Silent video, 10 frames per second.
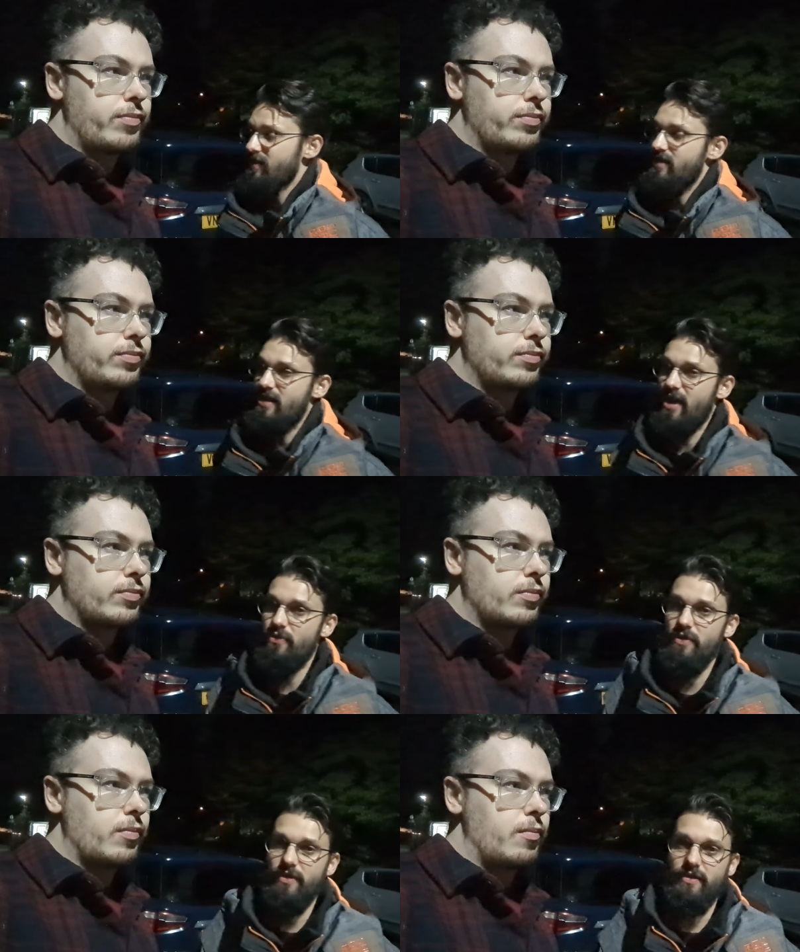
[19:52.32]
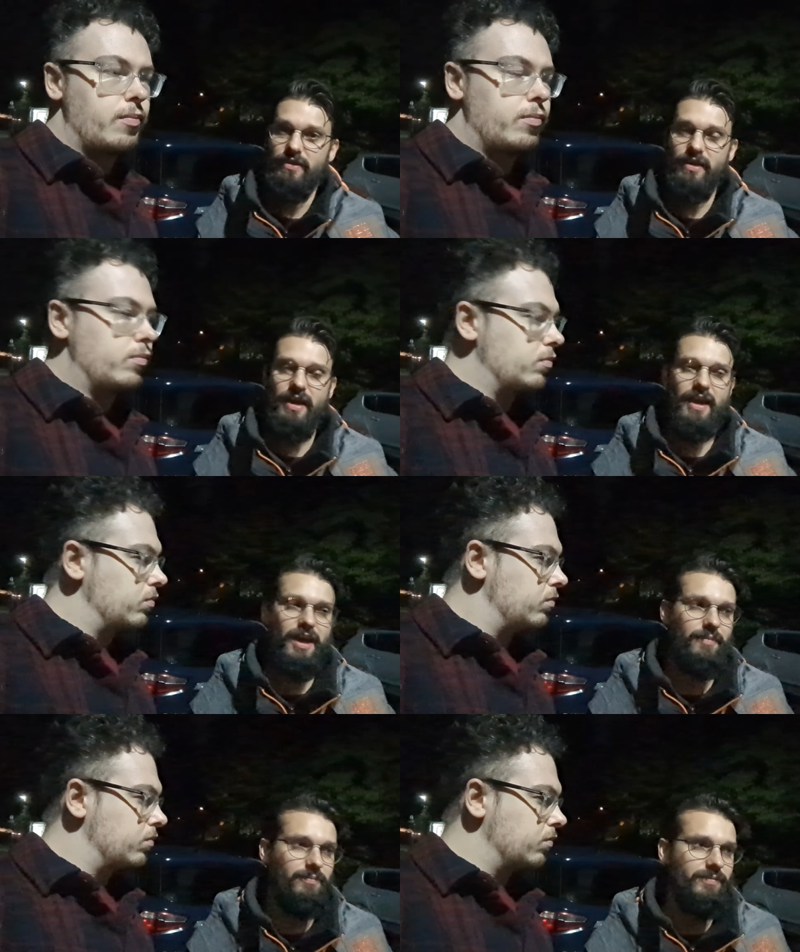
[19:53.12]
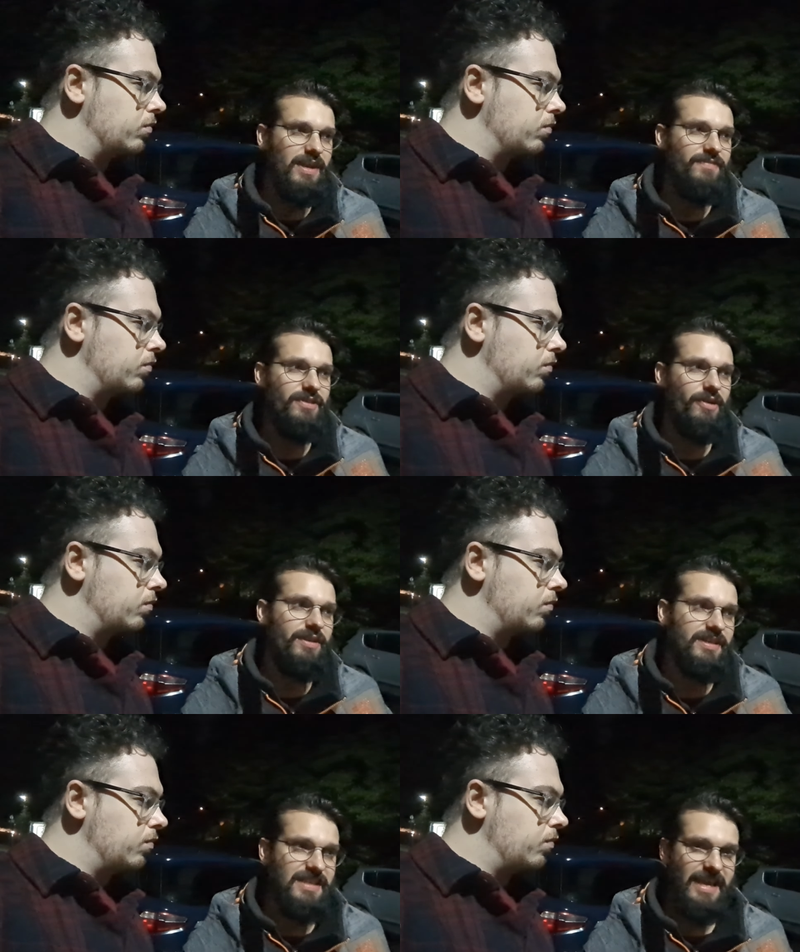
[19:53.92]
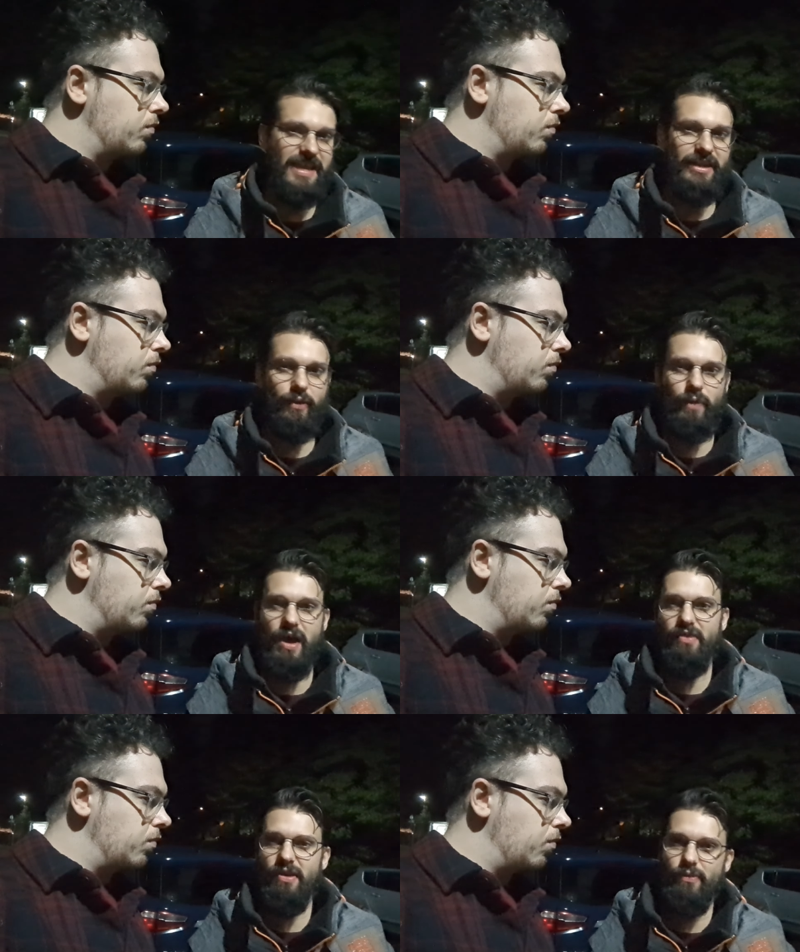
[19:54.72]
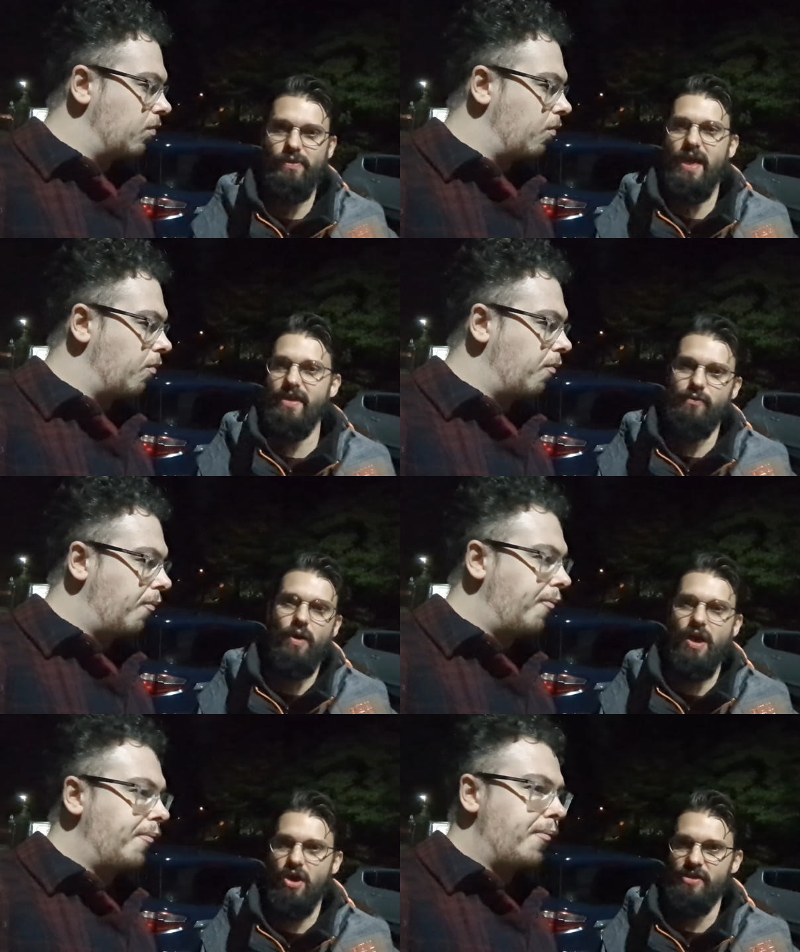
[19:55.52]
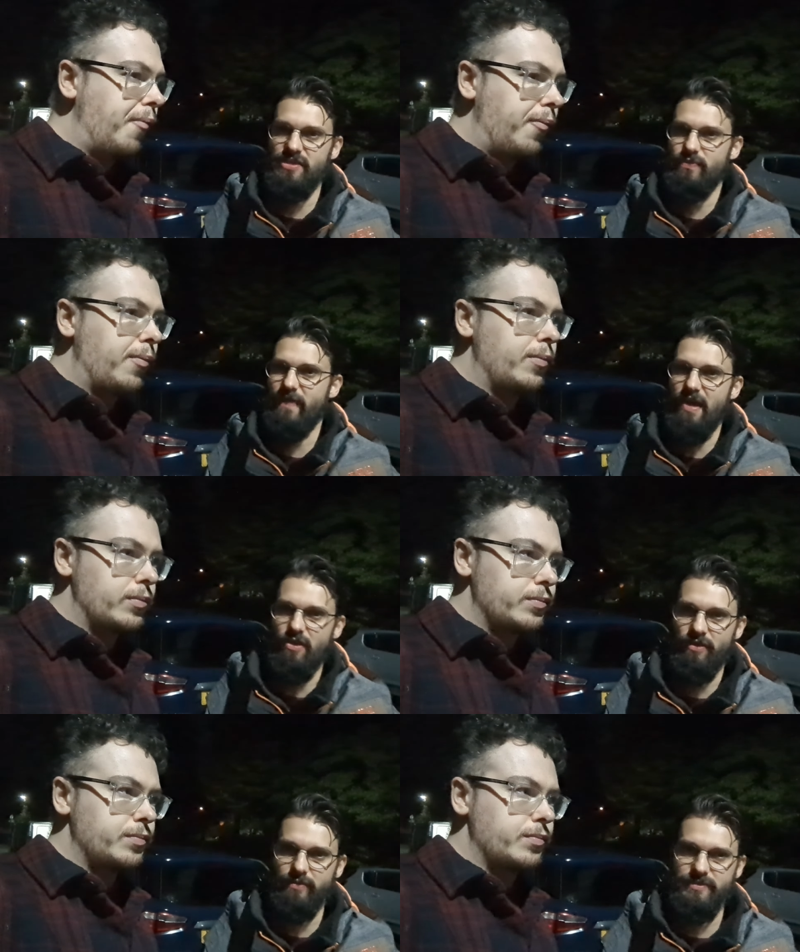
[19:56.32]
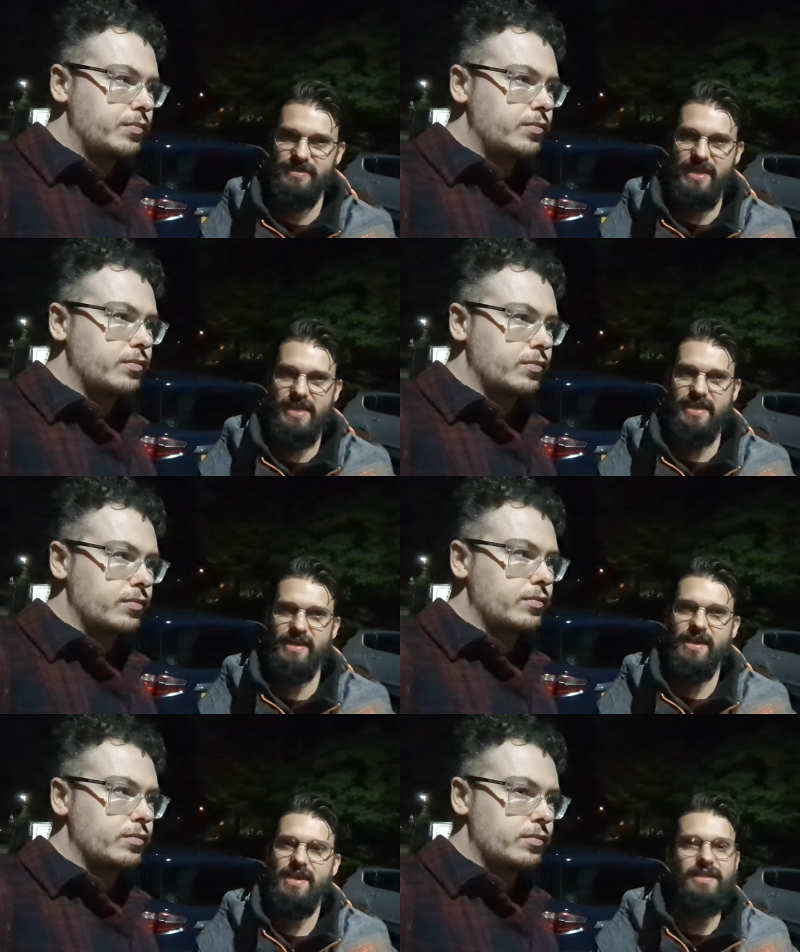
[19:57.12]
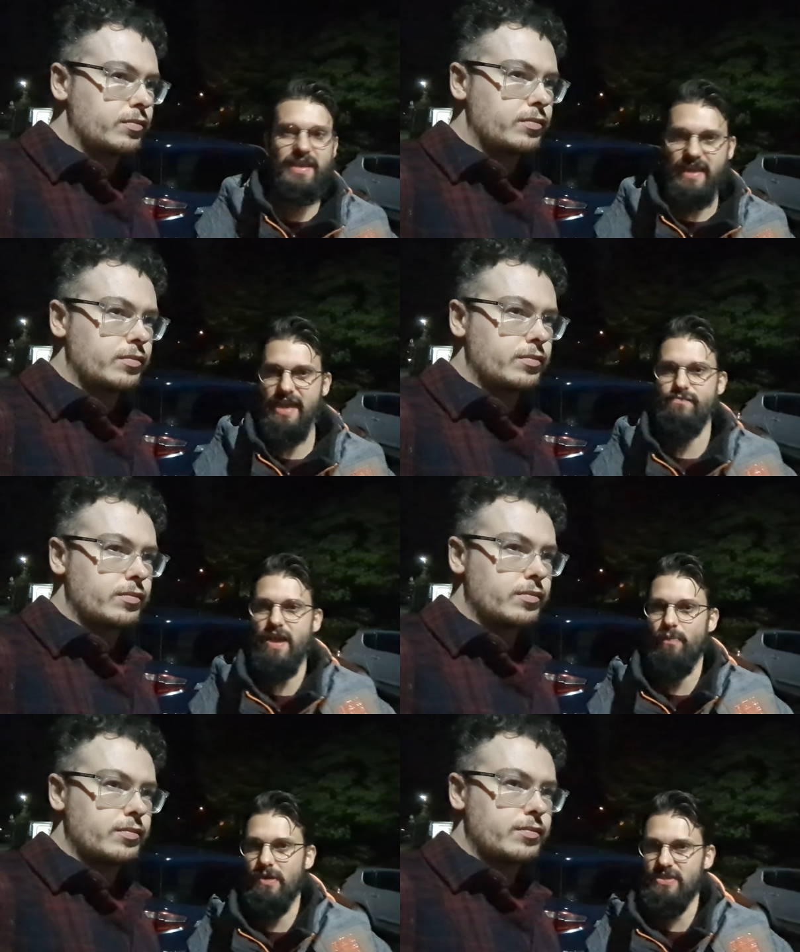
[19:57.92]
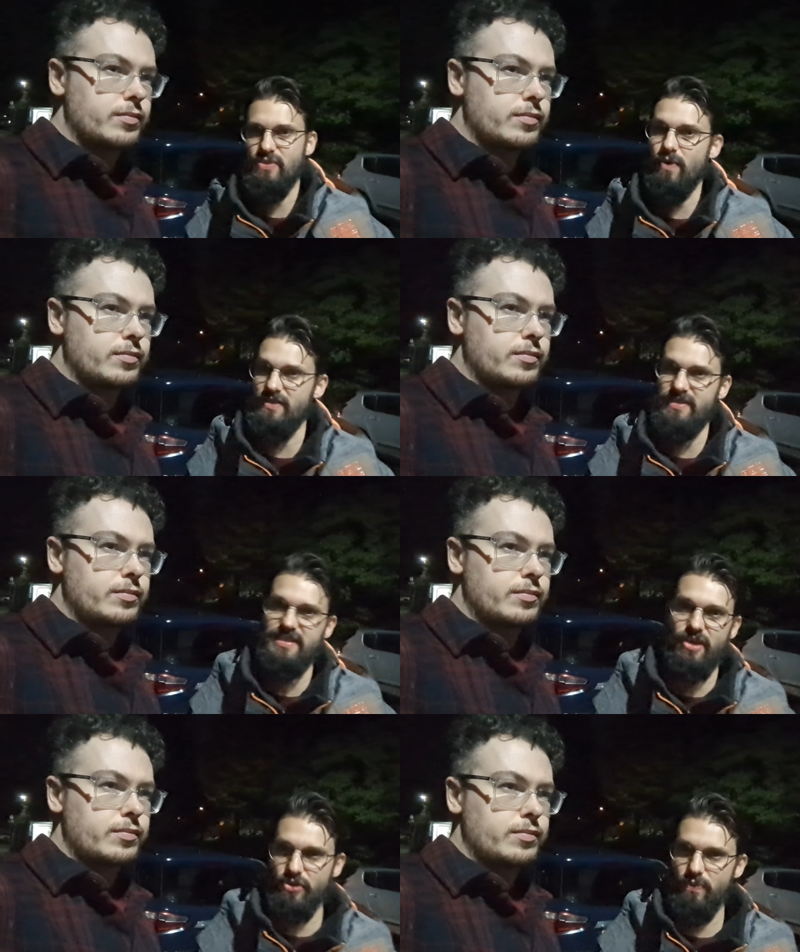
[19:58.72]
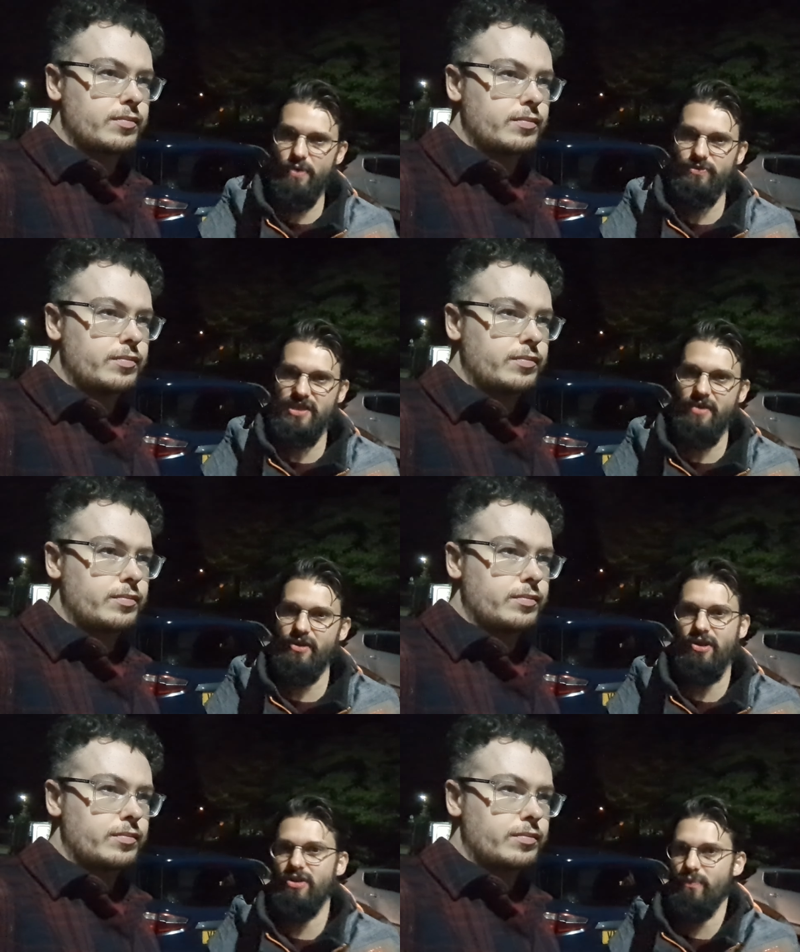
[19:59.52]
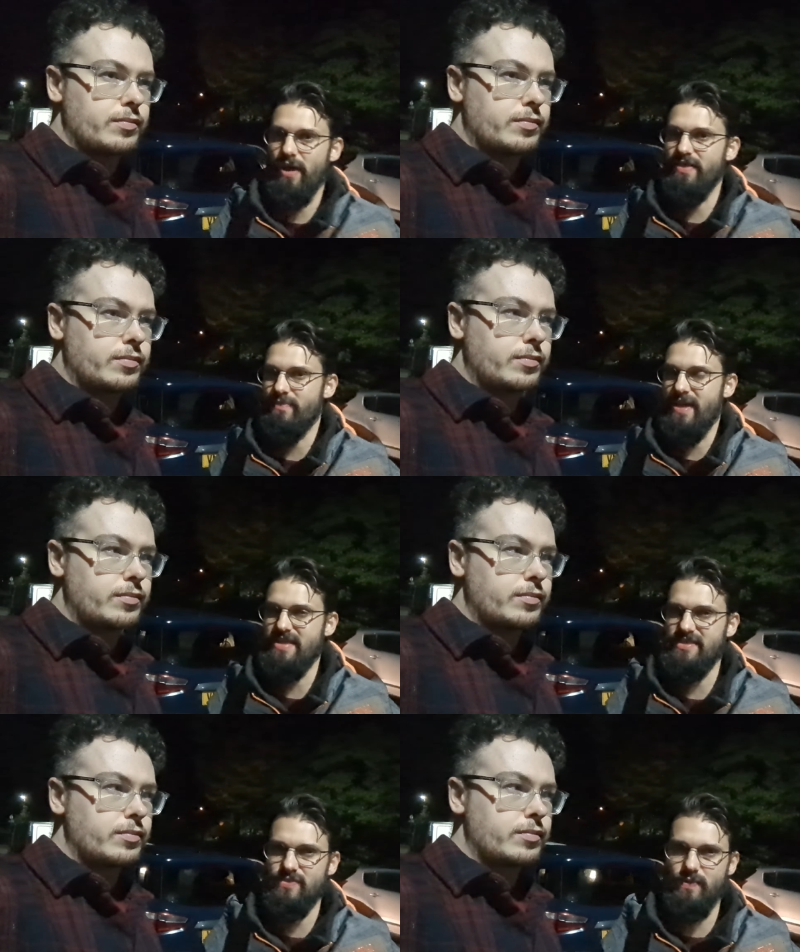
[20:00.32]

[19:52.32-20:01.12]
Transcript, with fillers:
Speaker 1: You know, um, even though it did take a little while, they were like quite honest with how long it was taking. They came round one to one to tell you what was going on and where the mazes